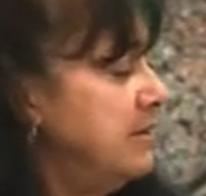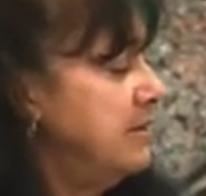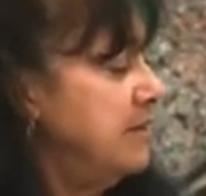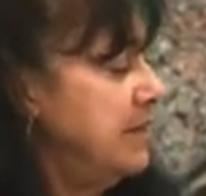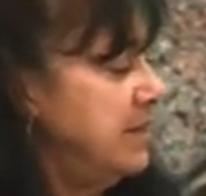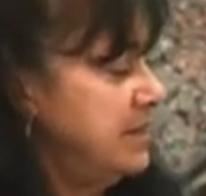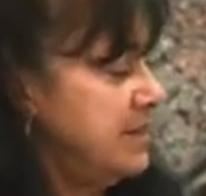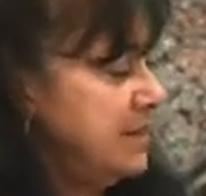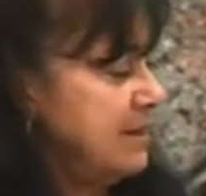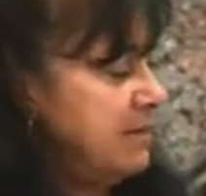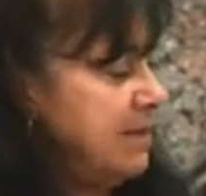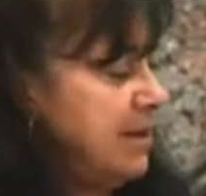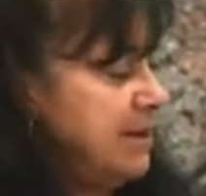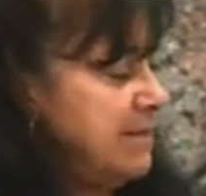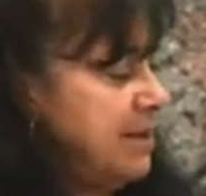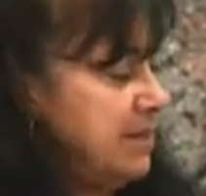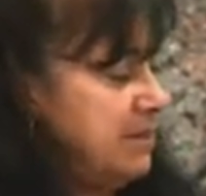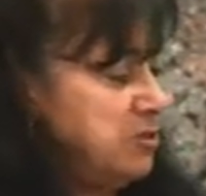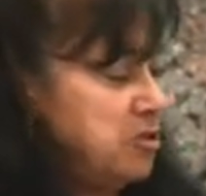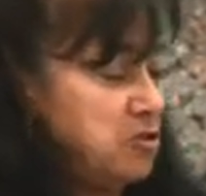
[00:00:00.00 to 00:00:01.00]
is
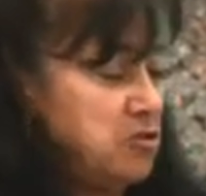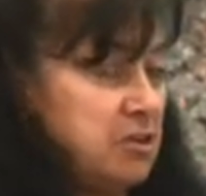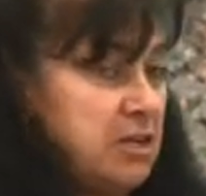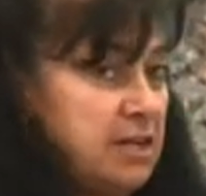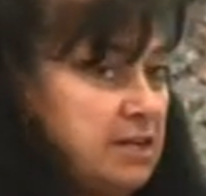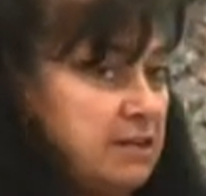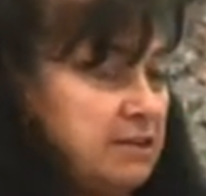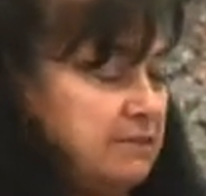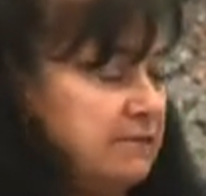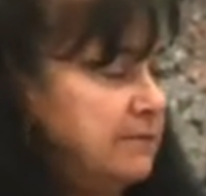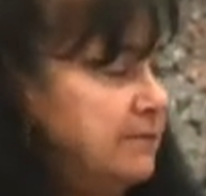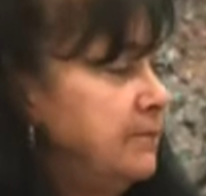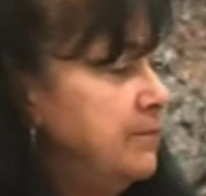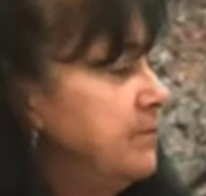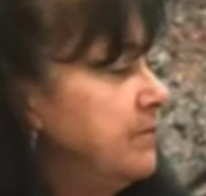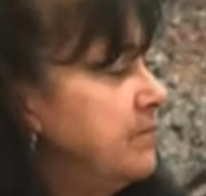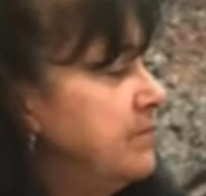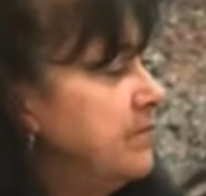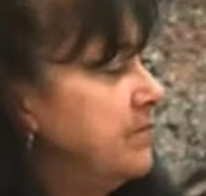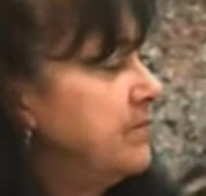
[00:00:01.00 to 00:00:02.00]
climbing a tree.
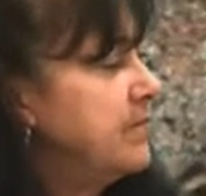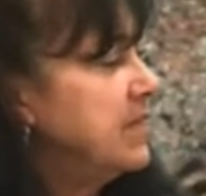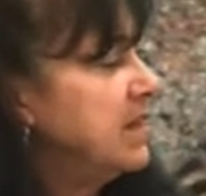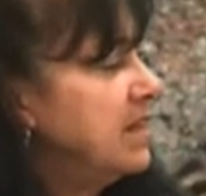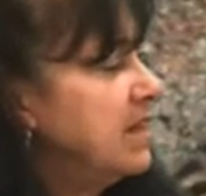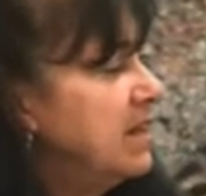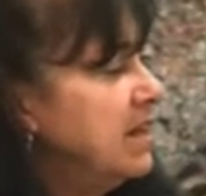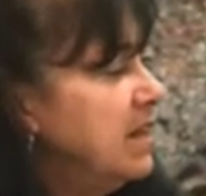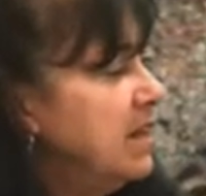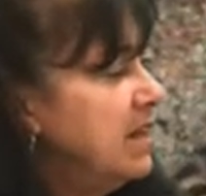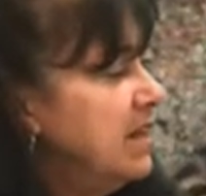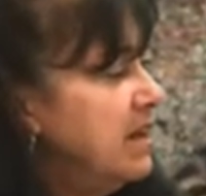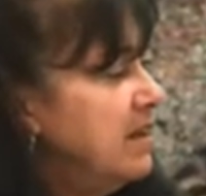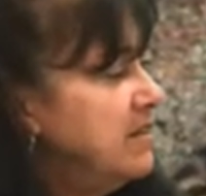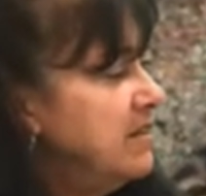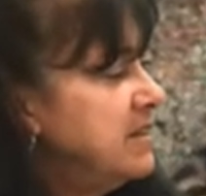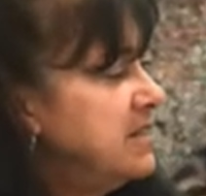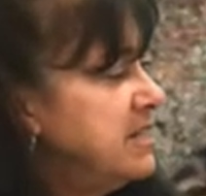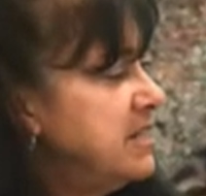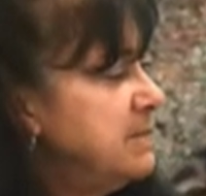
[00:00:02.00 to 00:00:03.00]

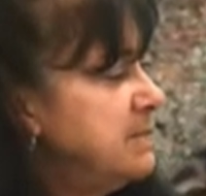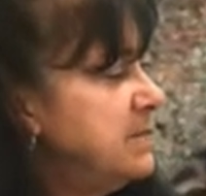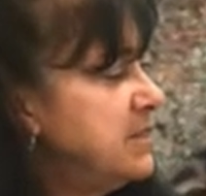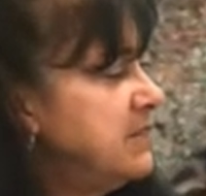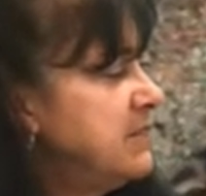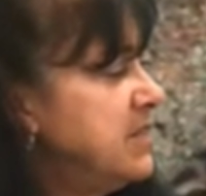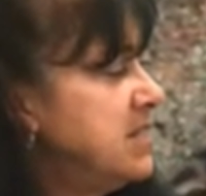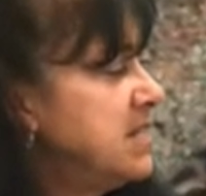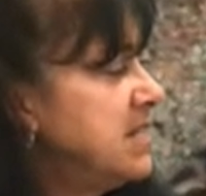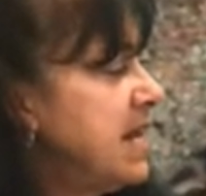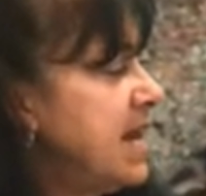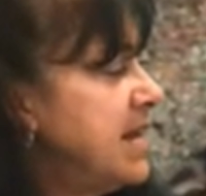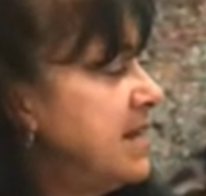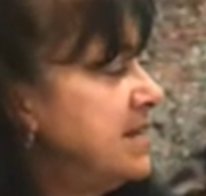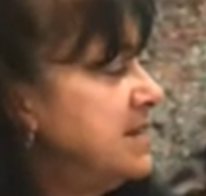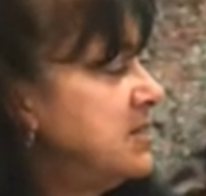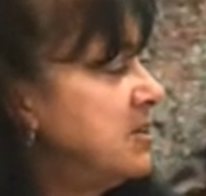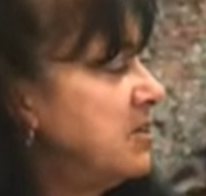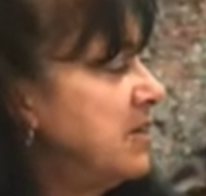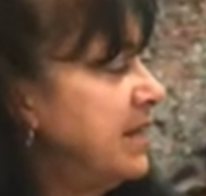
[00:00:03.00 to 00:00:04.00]
The tips of its
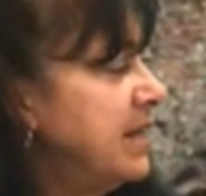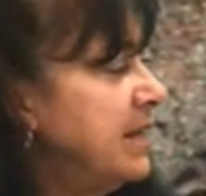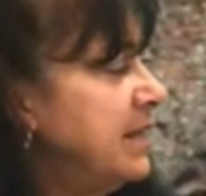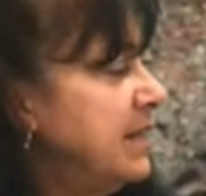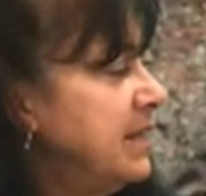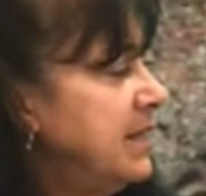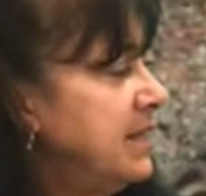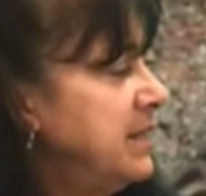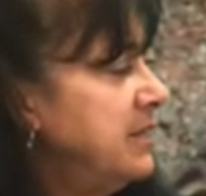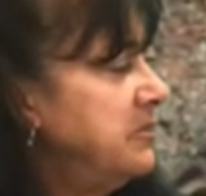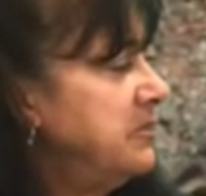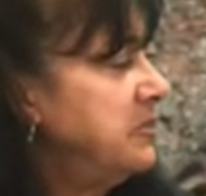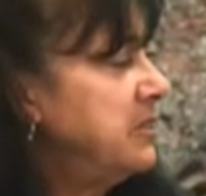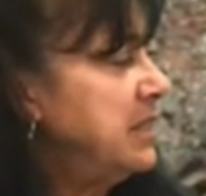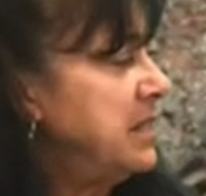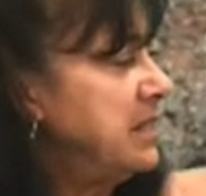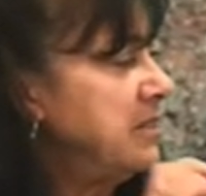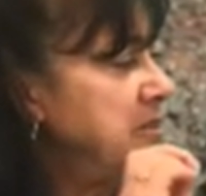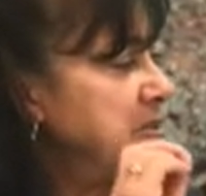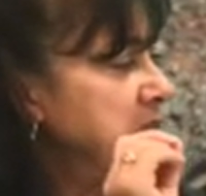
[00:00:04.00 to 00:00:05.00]
legs are like little
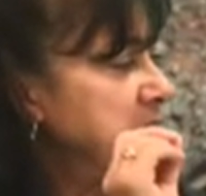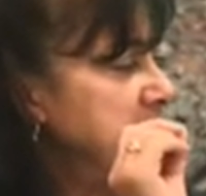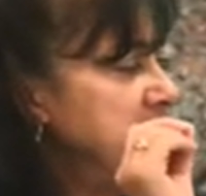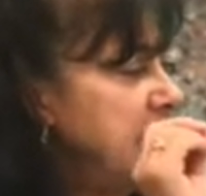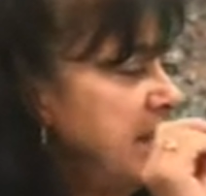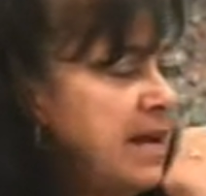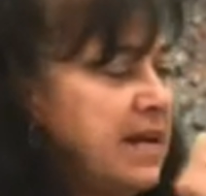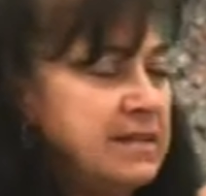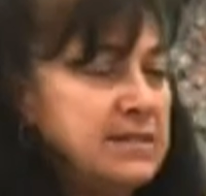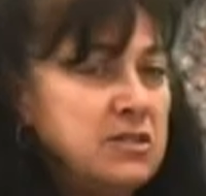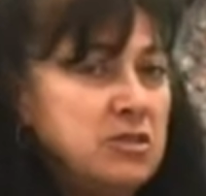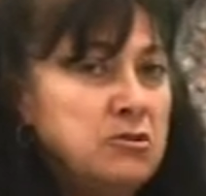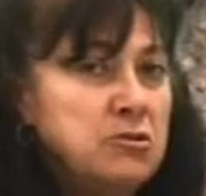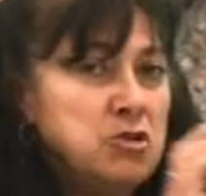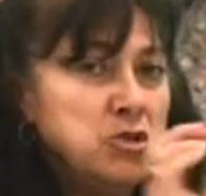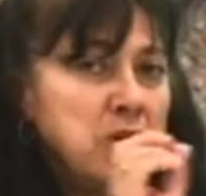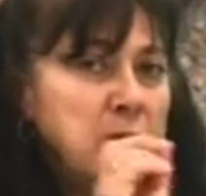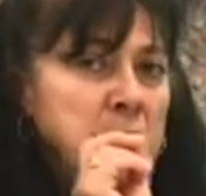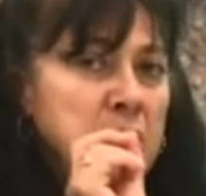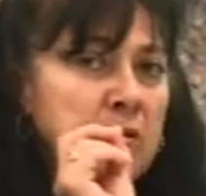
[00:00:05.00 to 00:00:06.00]
needles. It has no
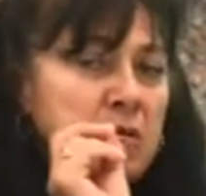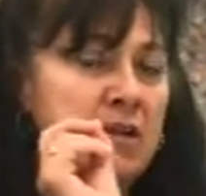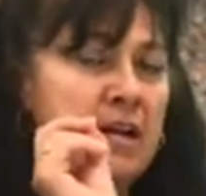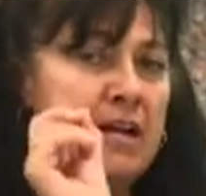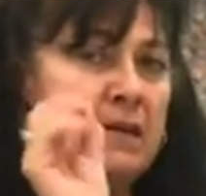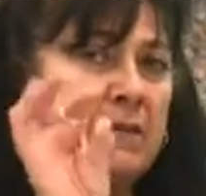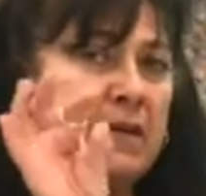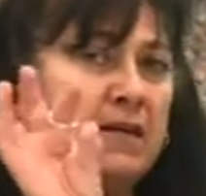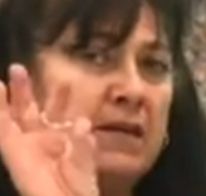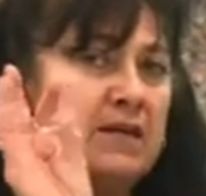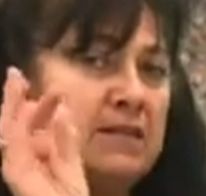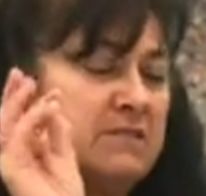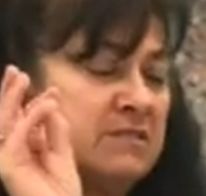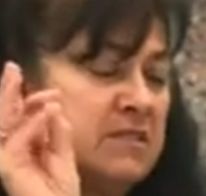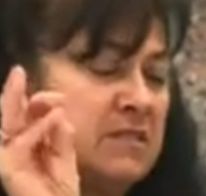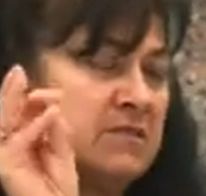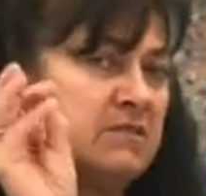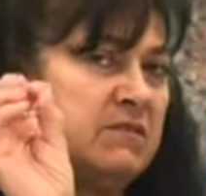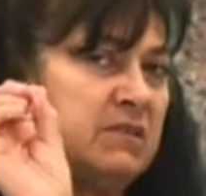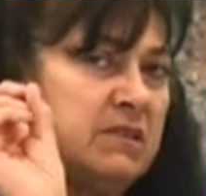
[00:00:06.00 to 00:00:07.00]
trouble climbing. Its
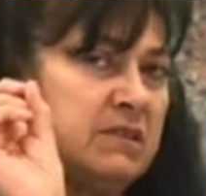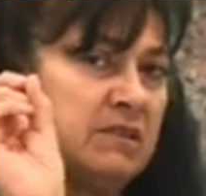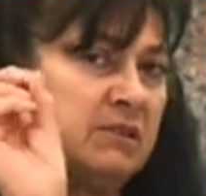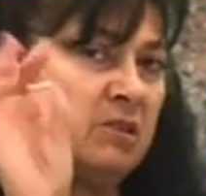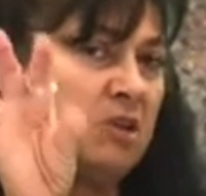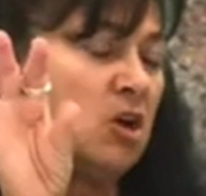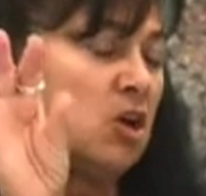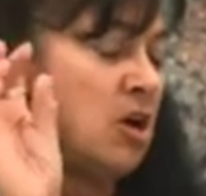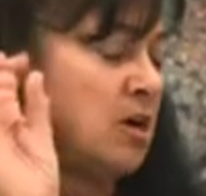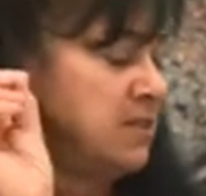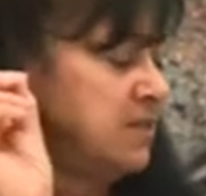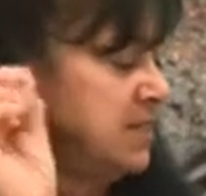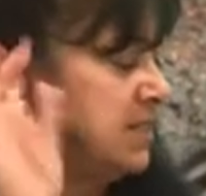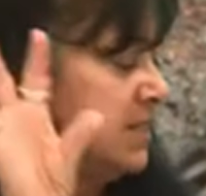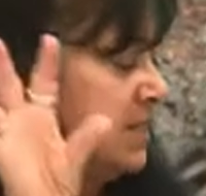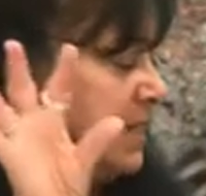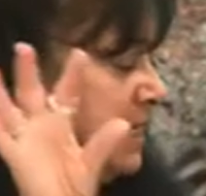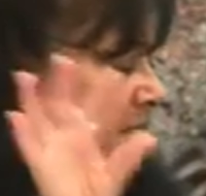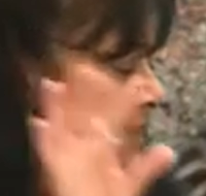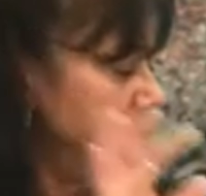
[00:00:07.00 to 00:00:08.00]
claws
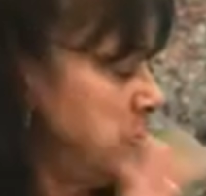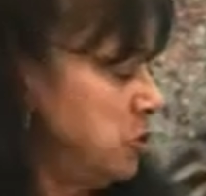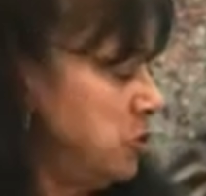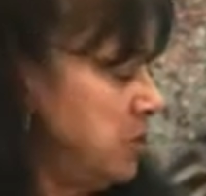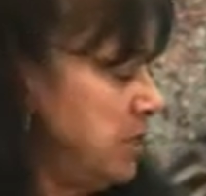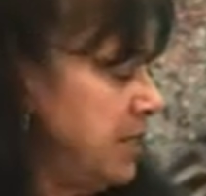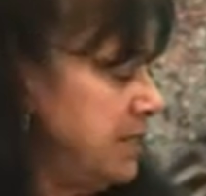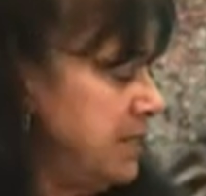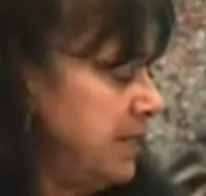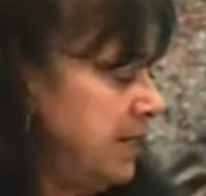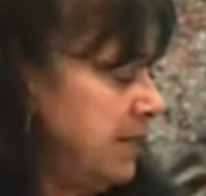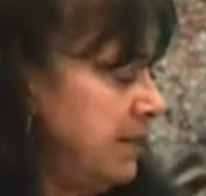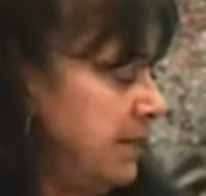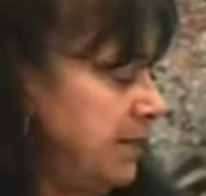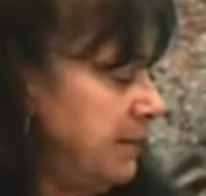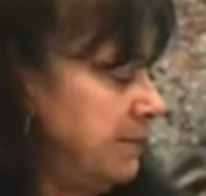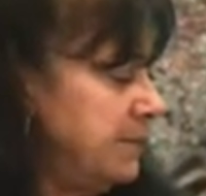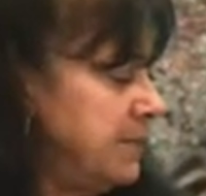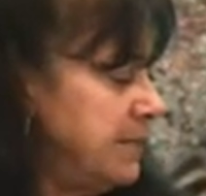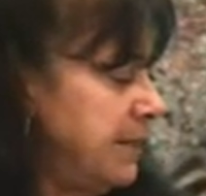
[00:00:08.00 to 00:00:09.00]
stick in the tree as it
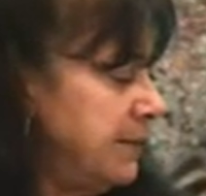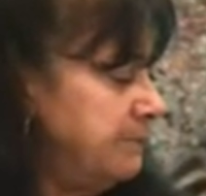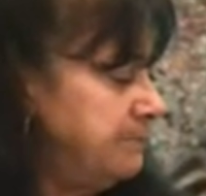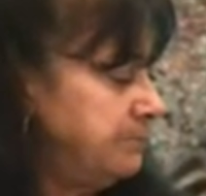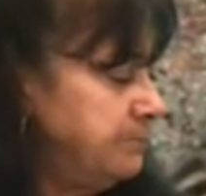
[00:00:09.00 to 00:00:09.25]
climbs up.